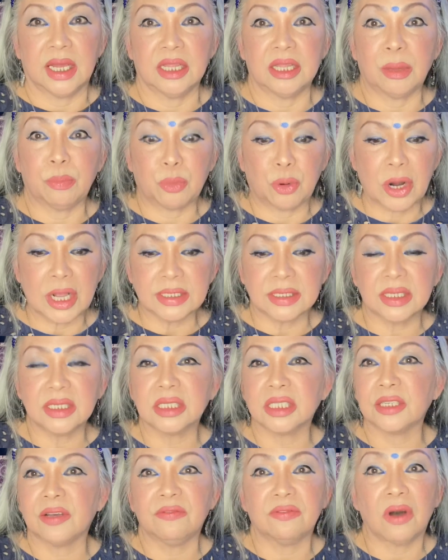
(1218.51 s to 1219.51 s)
the
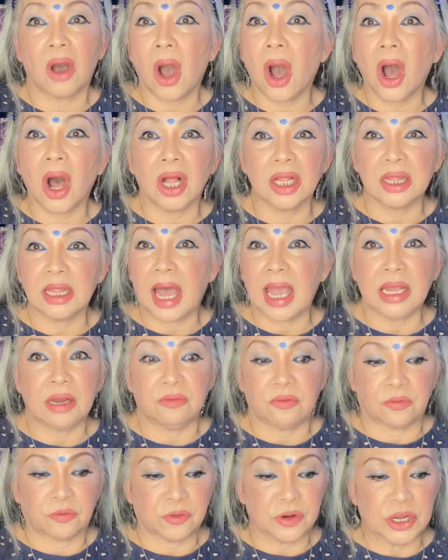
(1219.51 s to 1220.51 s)
presence of all light
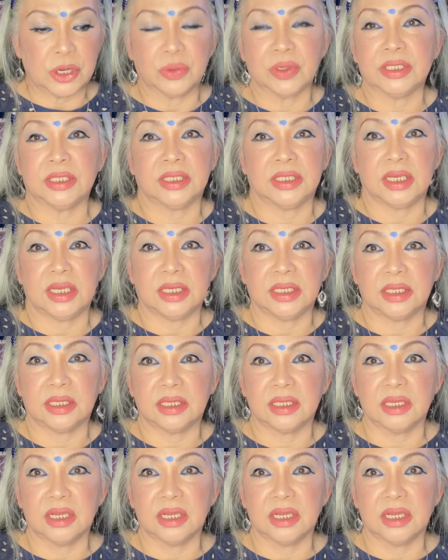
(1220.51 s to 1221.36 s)
frequencies.